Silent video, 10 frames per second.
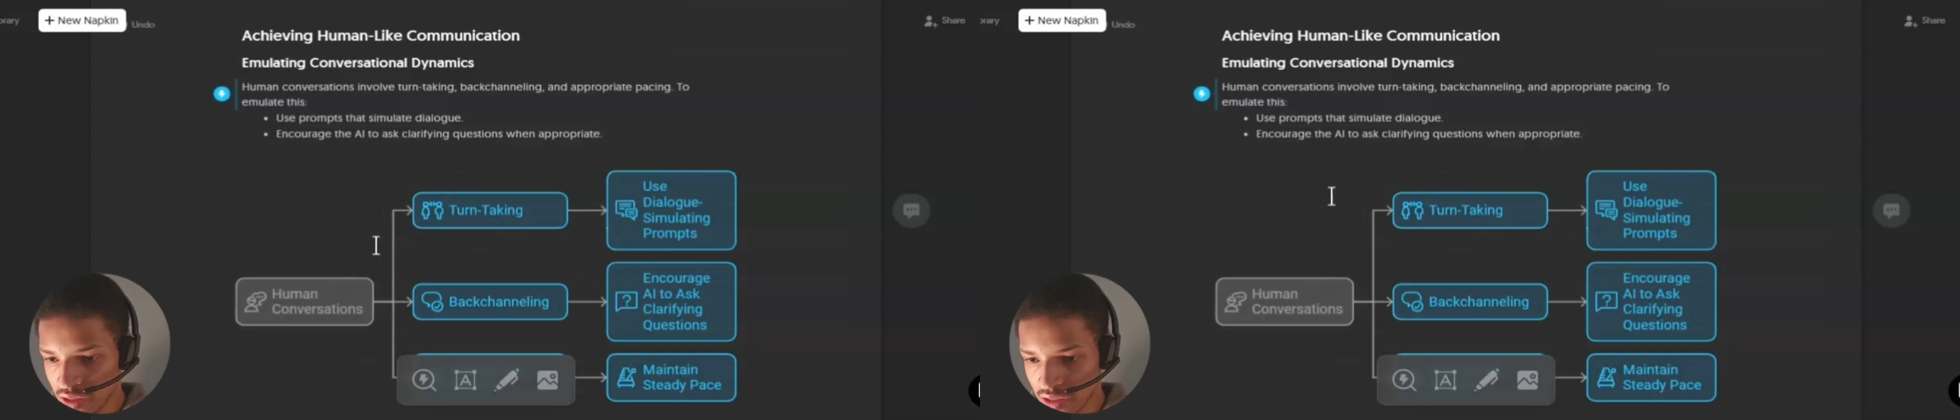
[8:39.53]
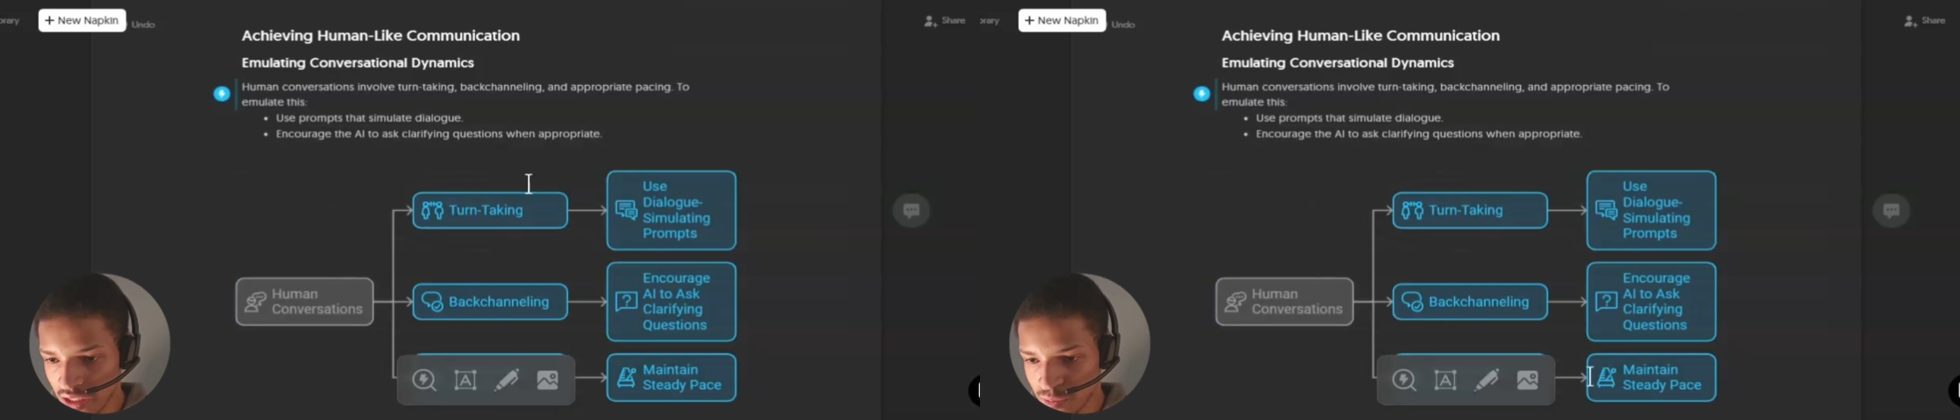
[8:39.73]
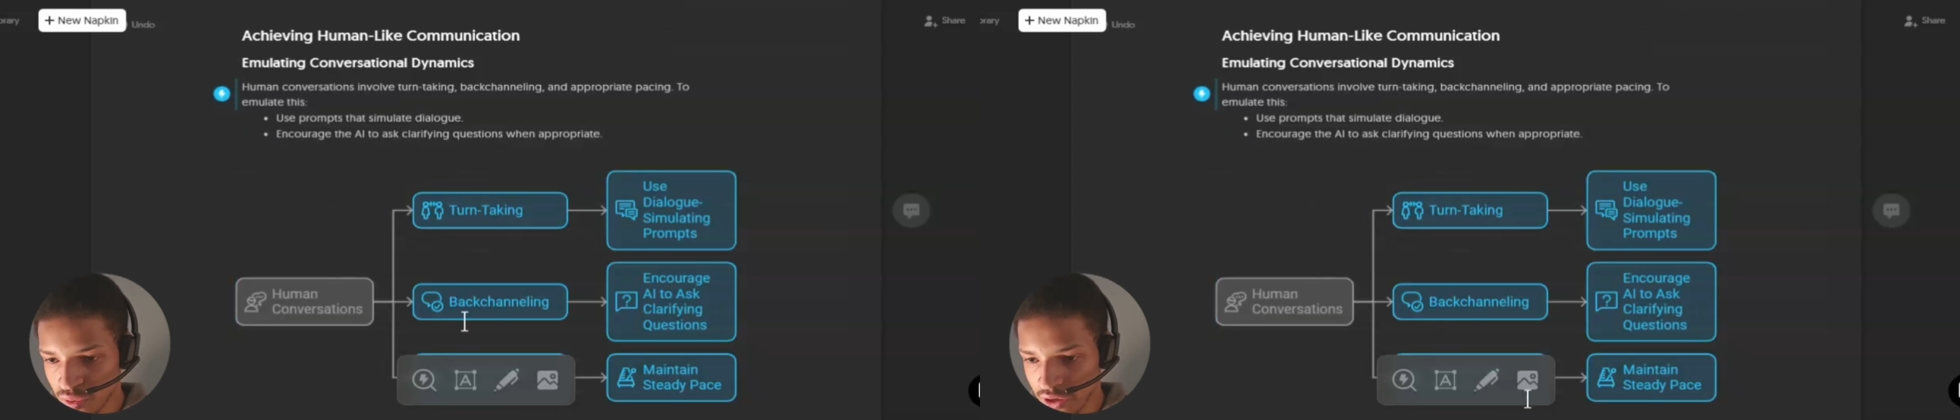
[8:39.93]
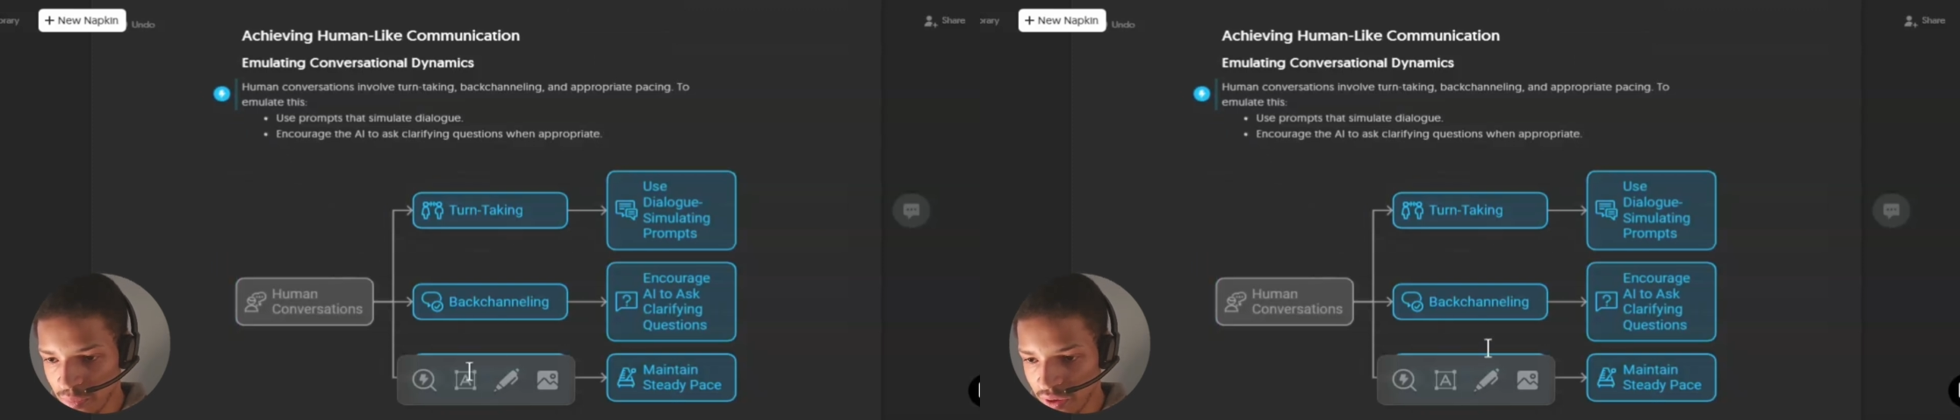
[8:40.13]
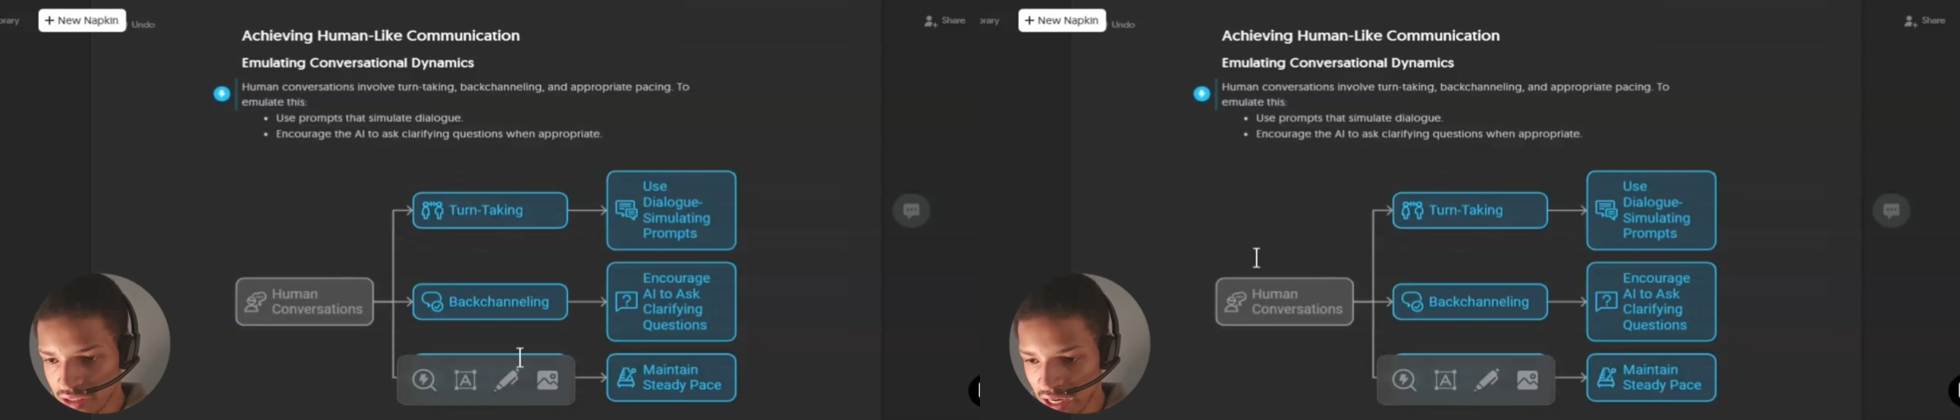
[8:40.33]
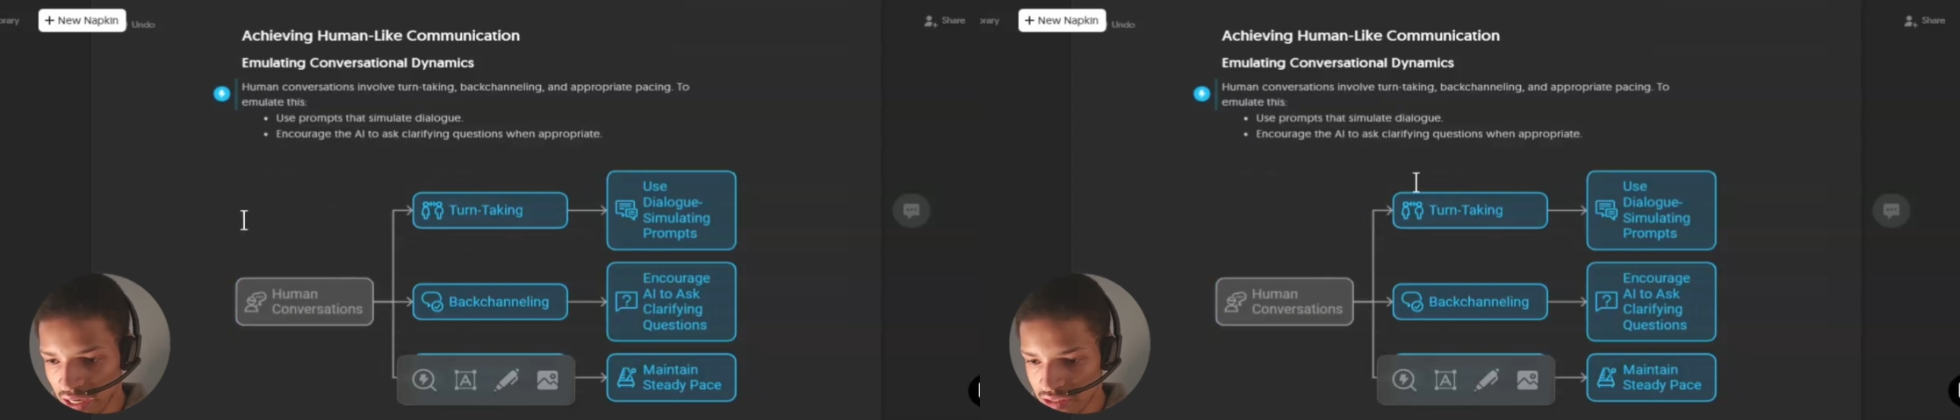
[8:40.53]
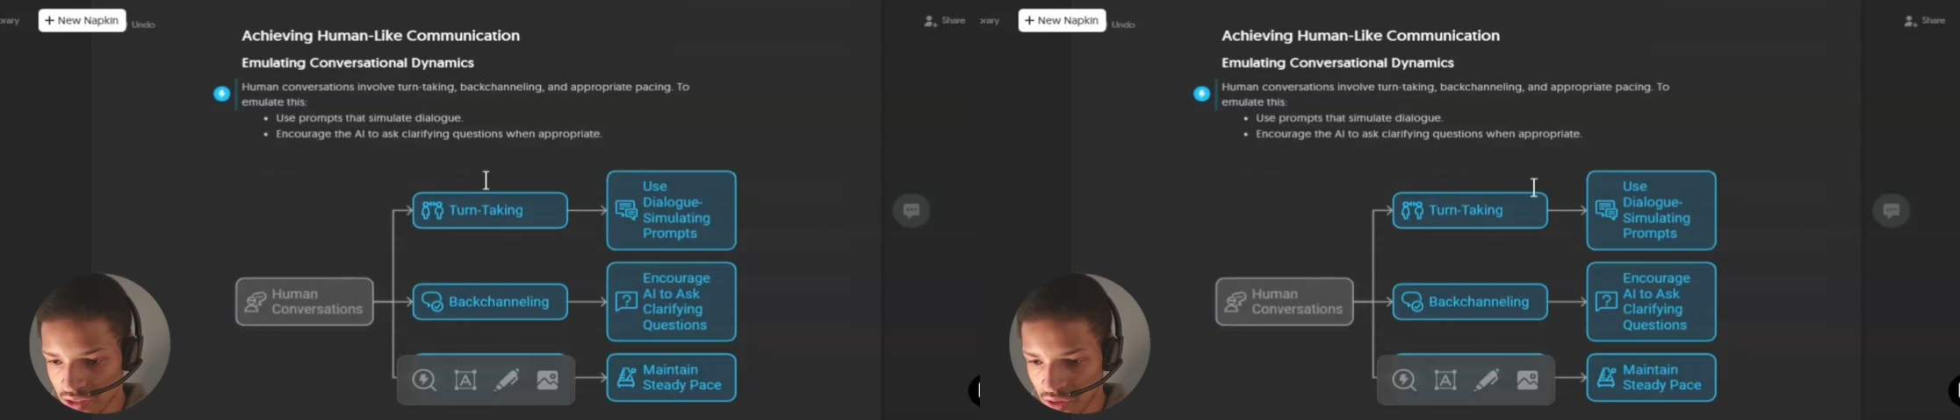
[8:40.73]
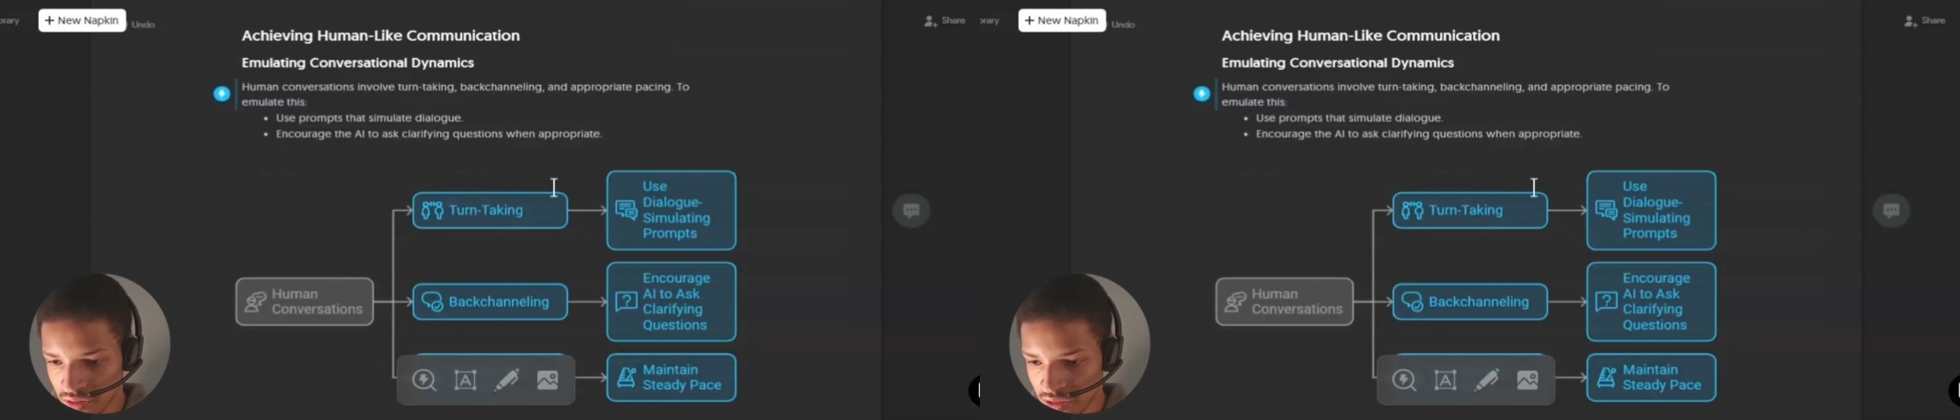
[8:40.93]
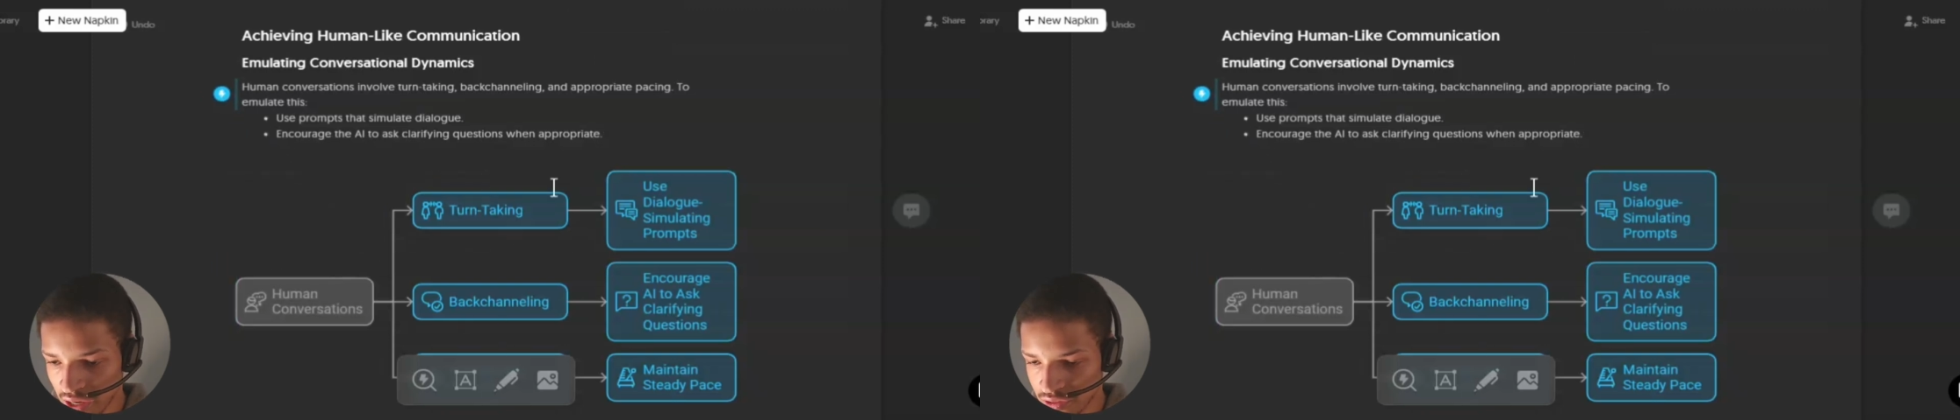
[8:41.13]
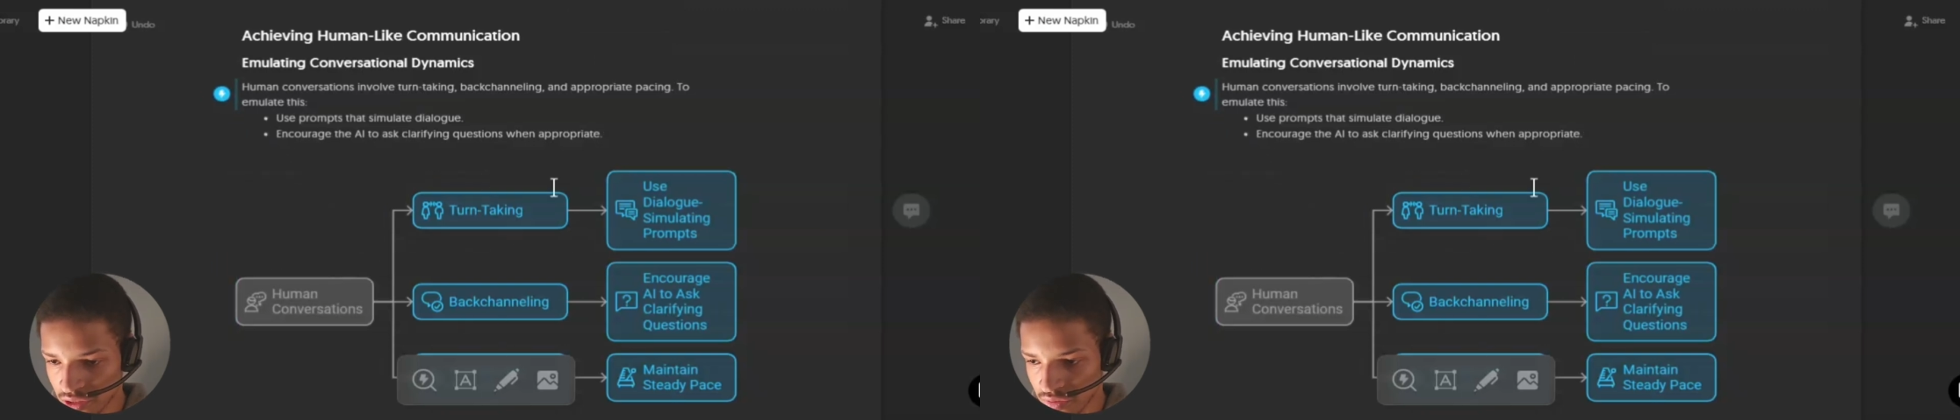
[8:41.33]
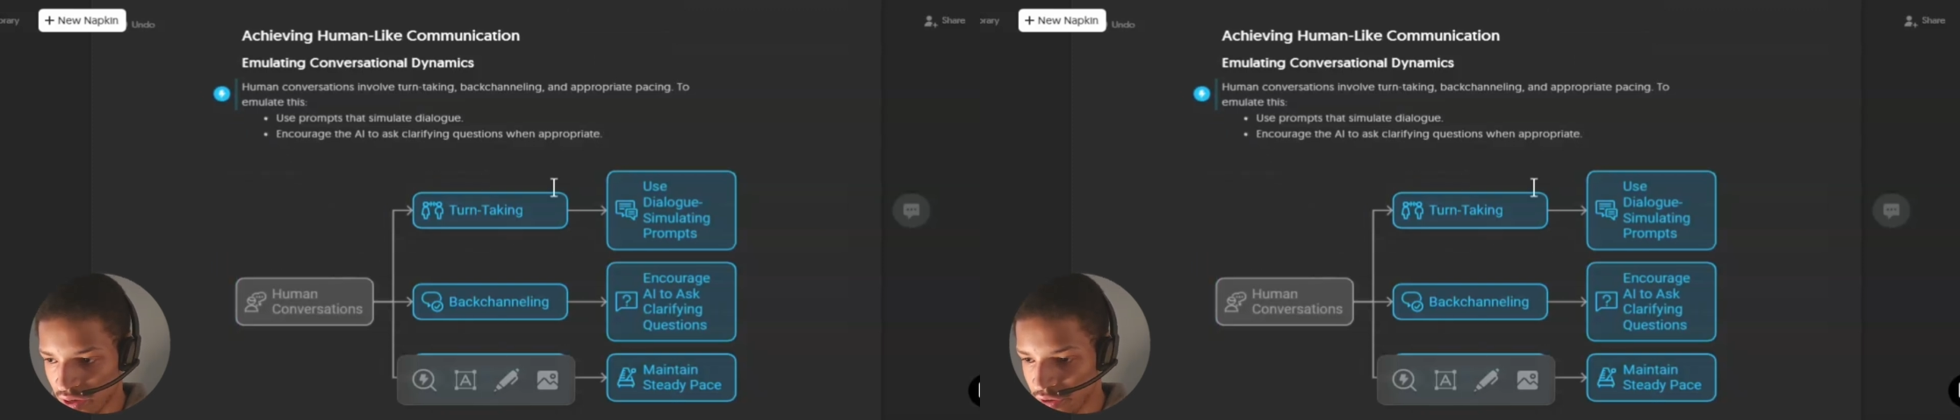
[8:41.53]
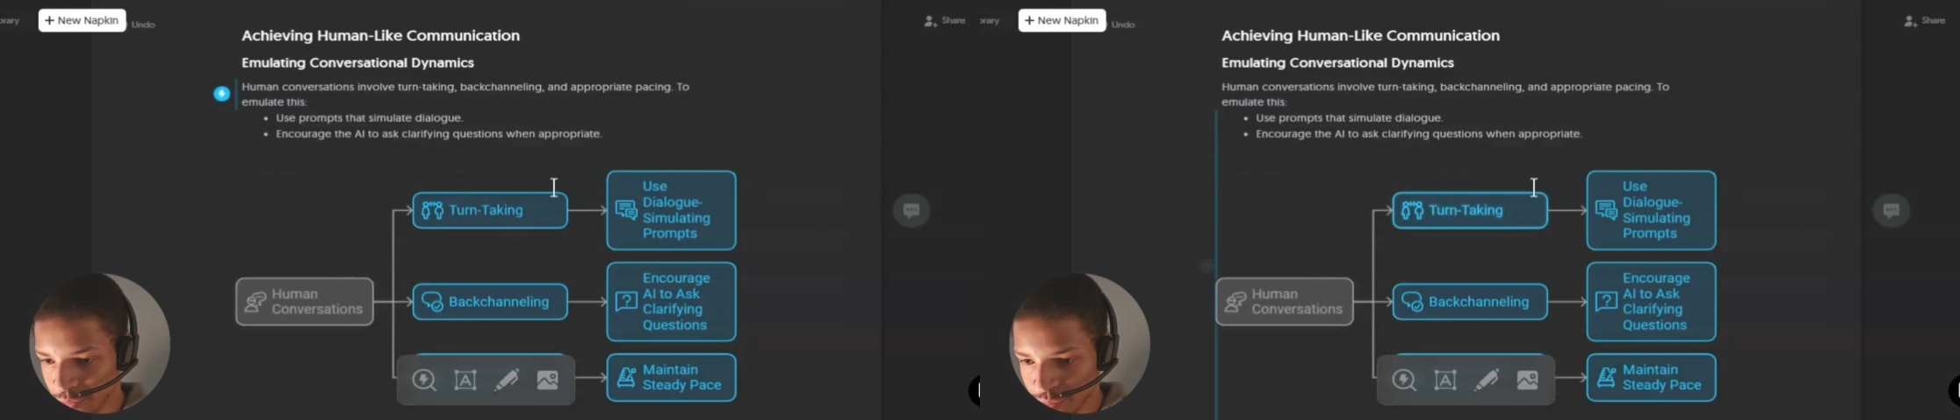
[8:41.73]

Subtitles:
this pretty much has its own section, right?